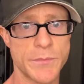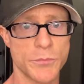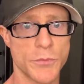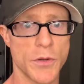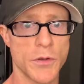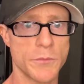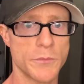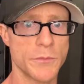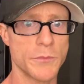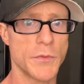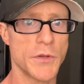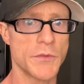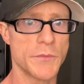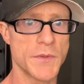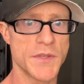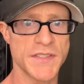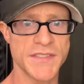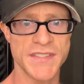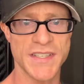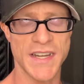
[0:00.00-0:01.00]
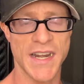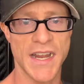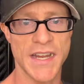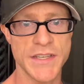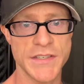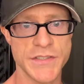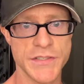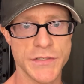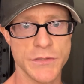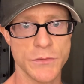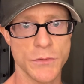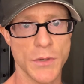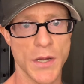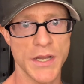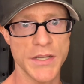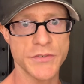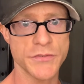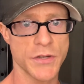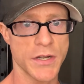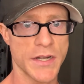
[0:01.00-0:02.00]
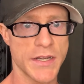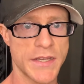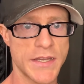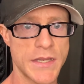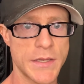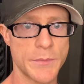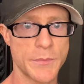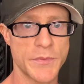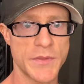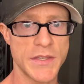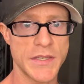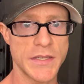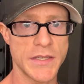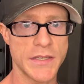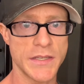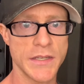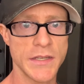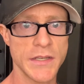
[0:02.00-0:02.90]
rope movements that I do, I try to keep the